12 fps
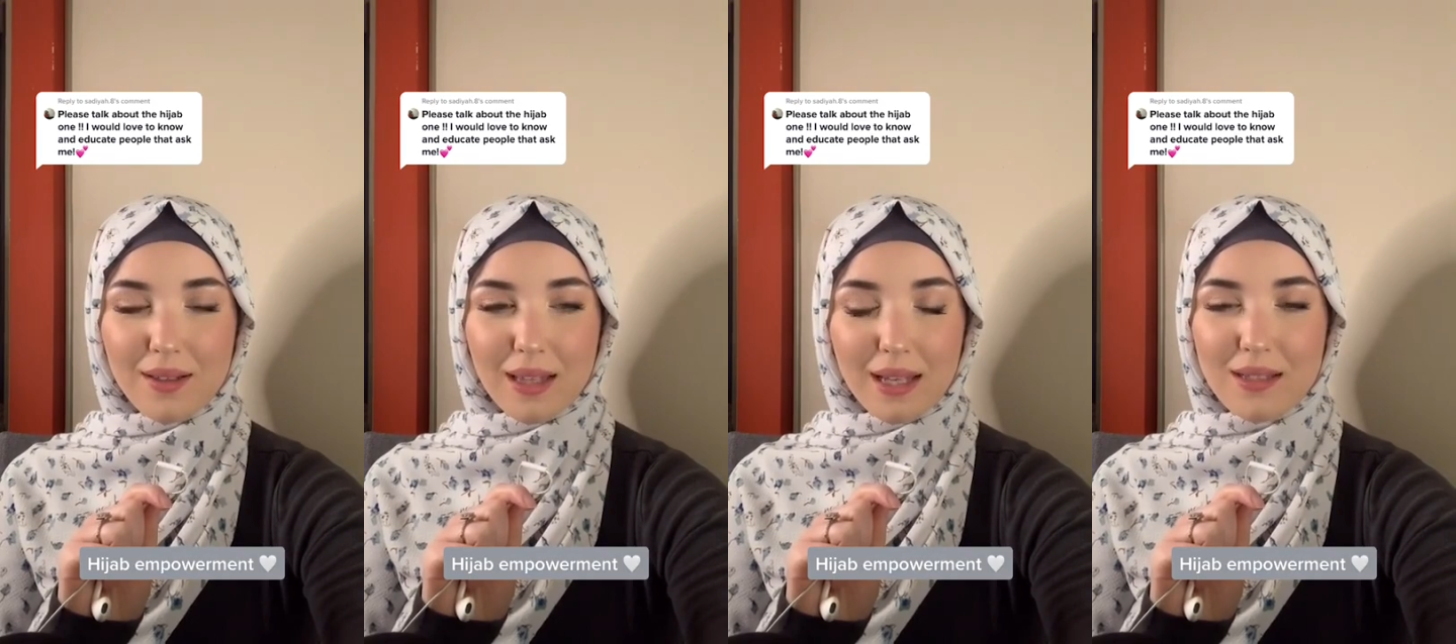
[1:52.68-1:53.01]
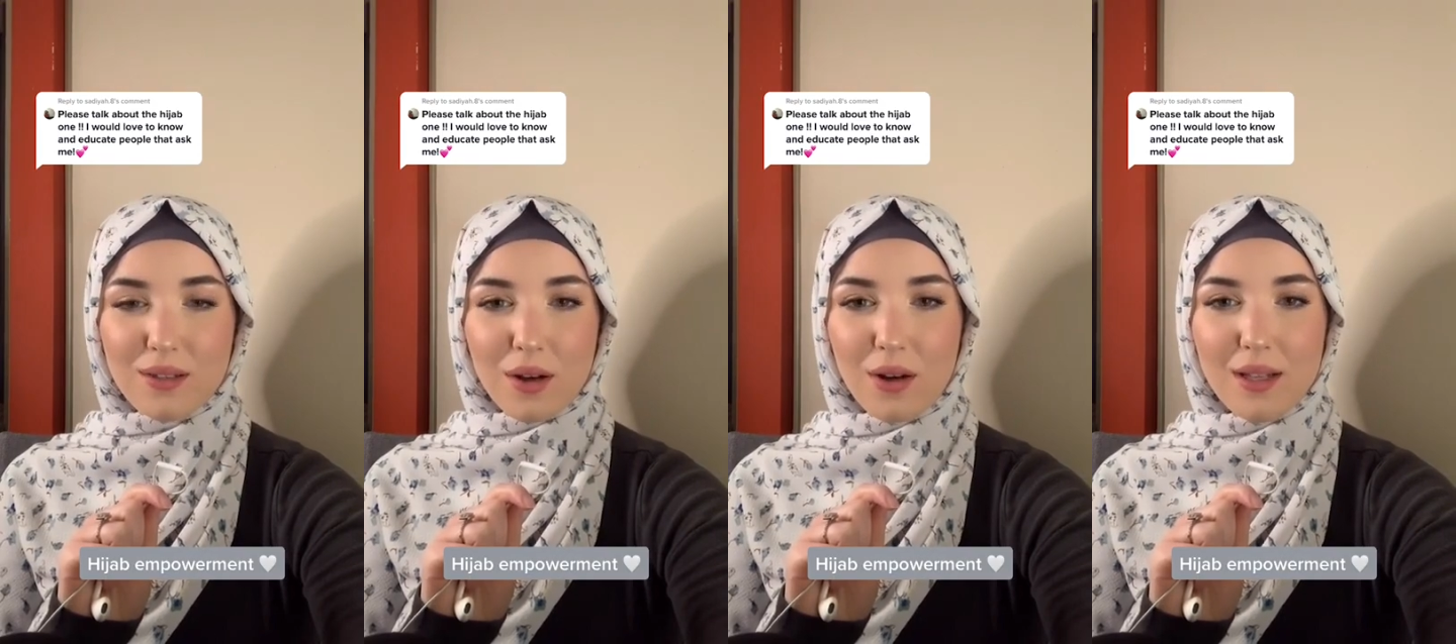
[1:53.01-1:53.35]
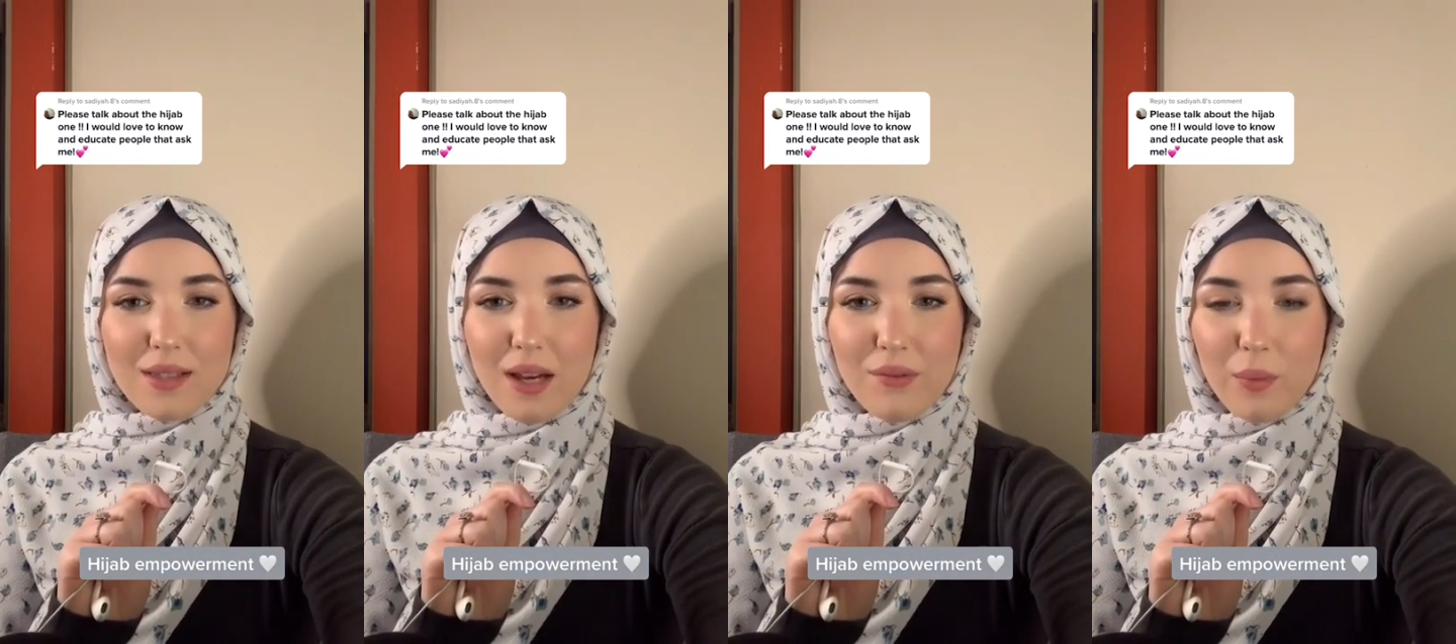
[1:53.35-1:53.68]
Like it's
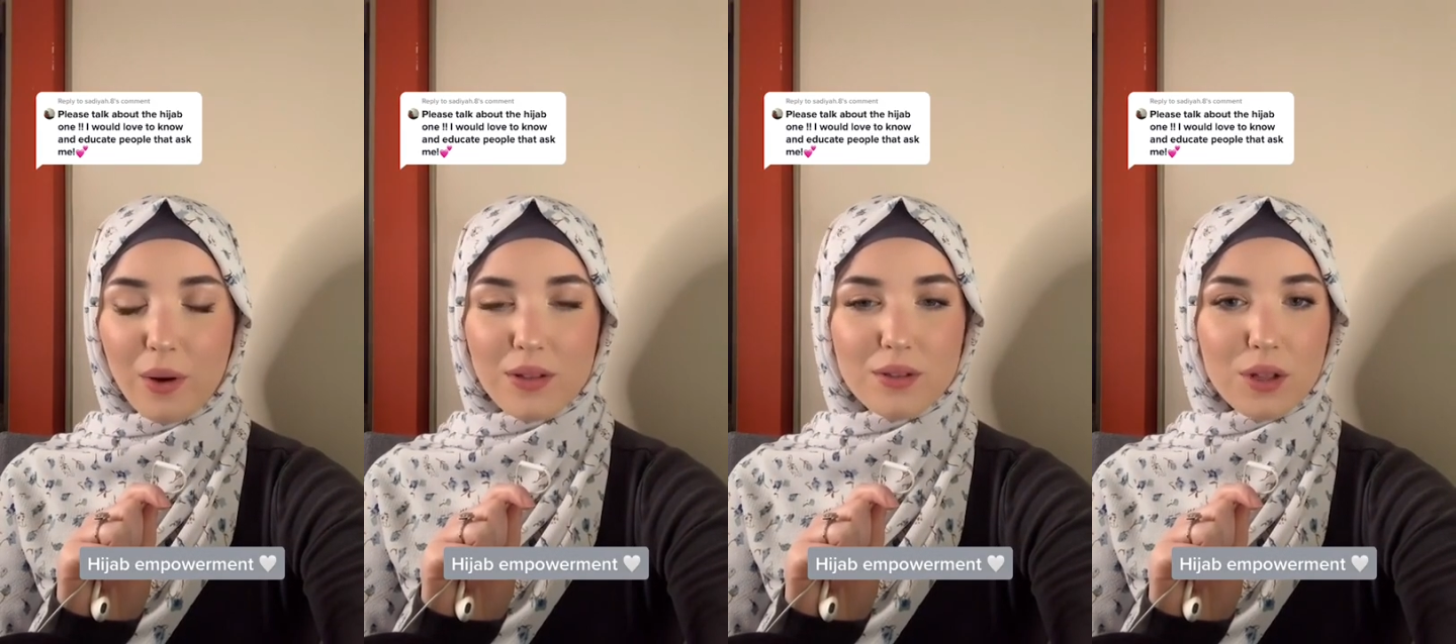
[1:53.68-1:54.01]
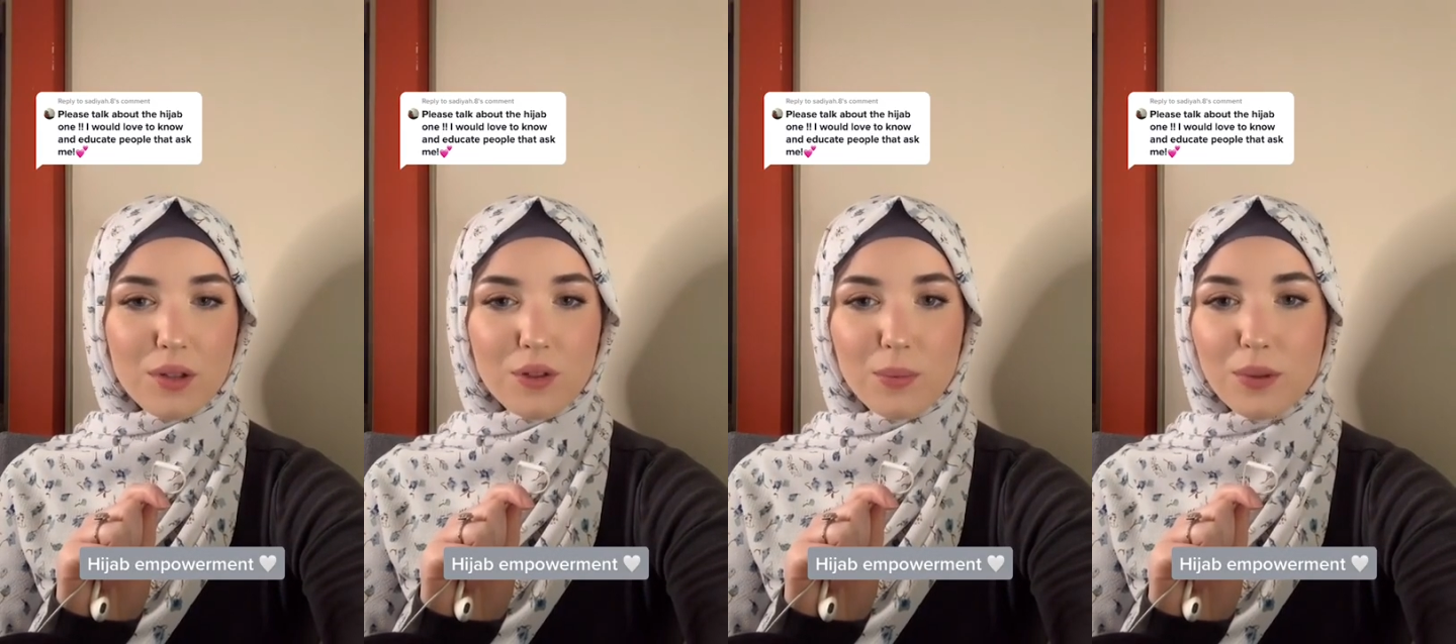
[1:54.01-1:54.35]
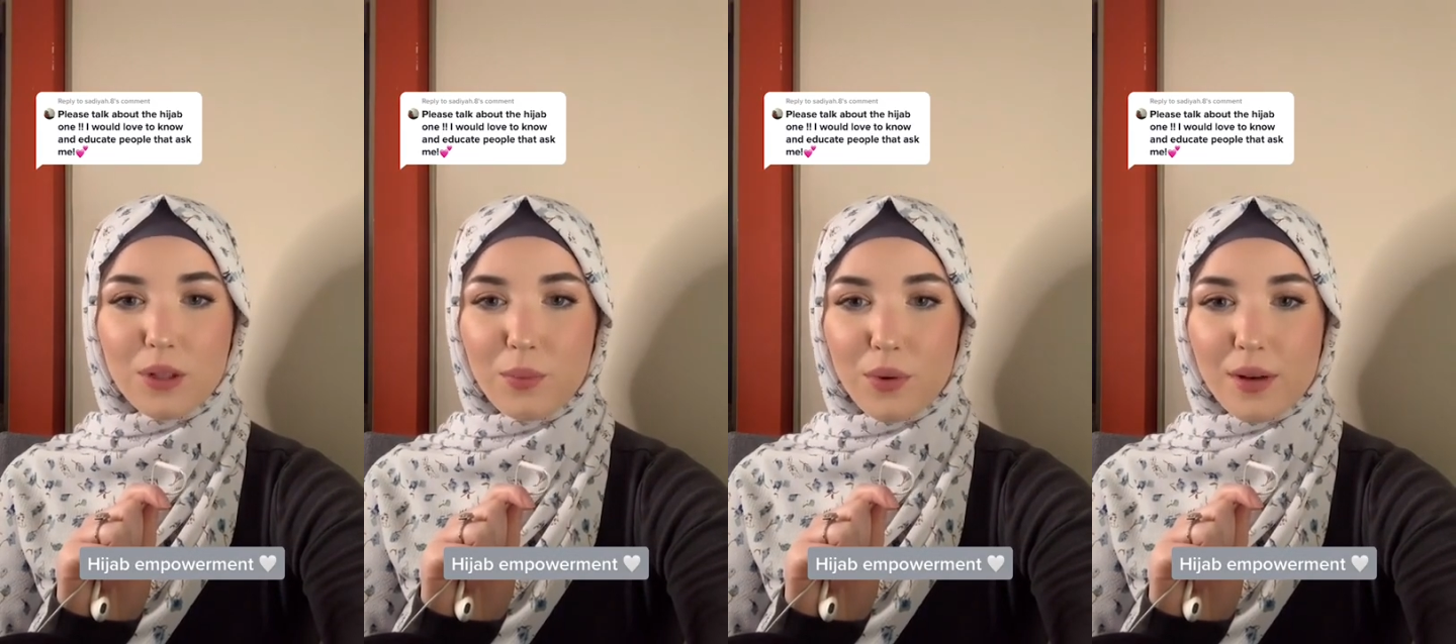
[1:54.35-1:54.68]
it's everywhere. It's all over
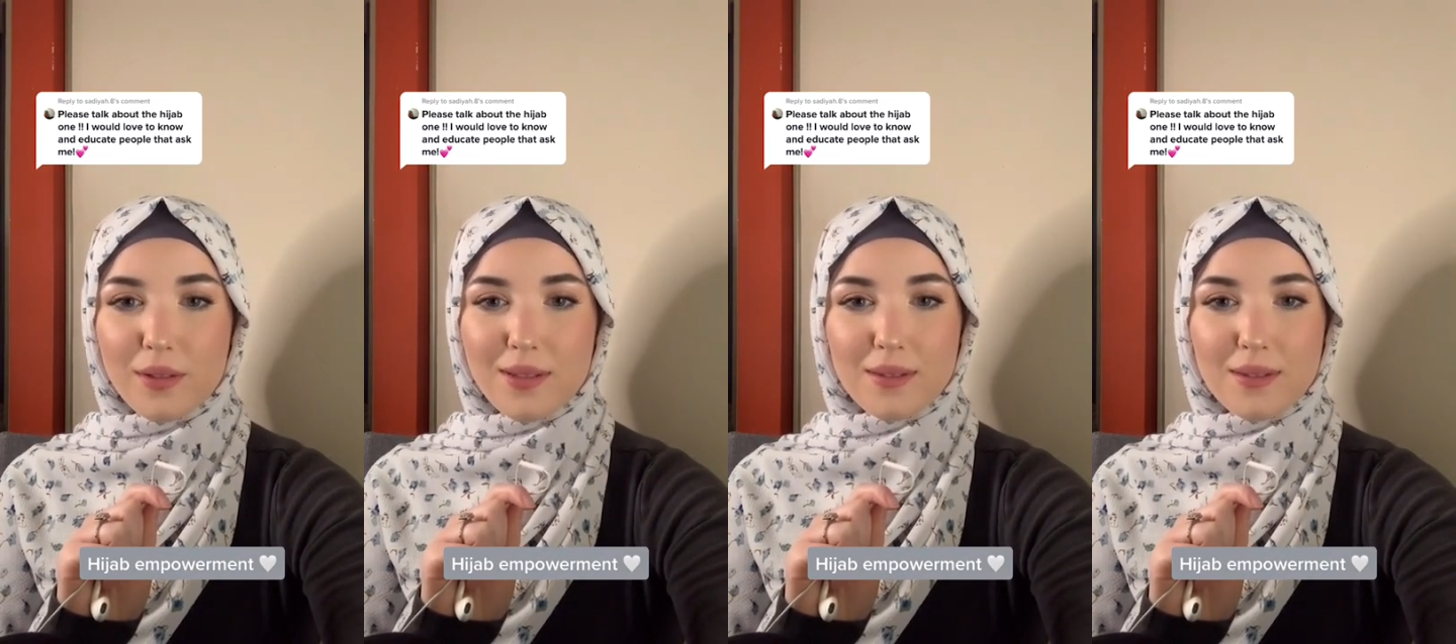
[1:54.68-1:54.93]
billboards,